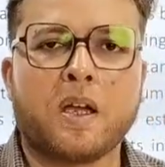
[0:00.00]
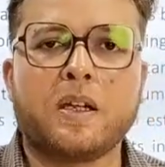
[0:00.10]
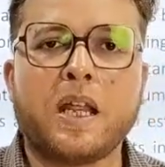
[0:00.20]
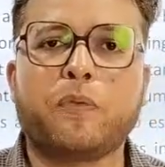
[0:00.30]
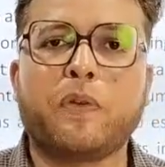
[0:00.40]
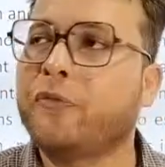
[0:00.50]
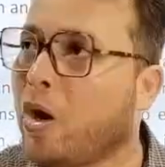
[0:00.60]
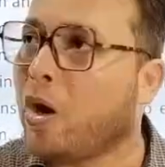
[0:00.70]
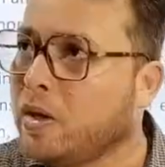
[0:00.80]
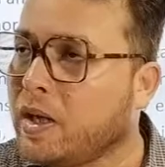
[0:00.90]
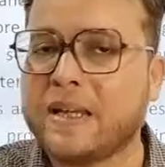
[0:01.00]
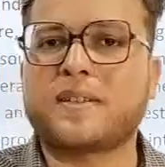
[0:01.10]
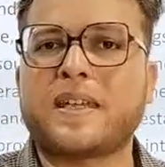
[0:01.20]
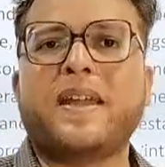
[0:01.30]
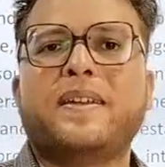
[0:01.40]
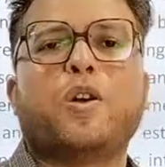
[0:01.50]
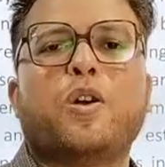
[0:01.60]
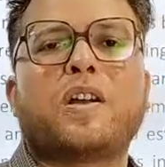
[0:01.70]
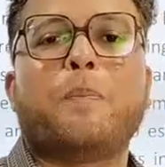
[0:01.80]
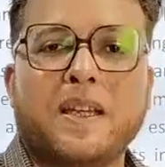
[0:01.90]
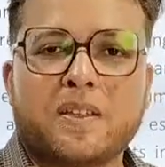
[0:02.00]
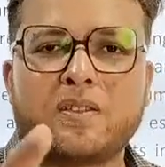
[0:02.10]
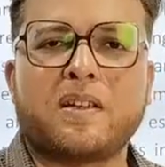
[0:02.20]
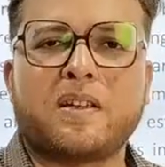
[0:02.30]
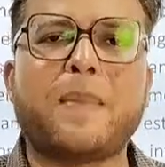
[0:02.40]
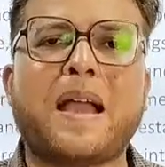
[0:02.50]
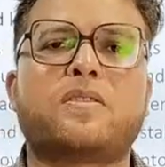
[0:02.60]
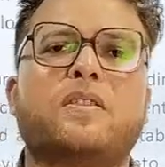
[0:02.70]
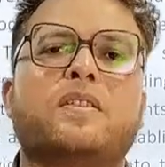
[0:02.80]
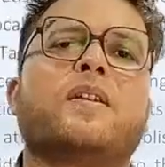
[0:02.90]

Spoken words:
that were found inside the Gorgaon Palace. Just imagine.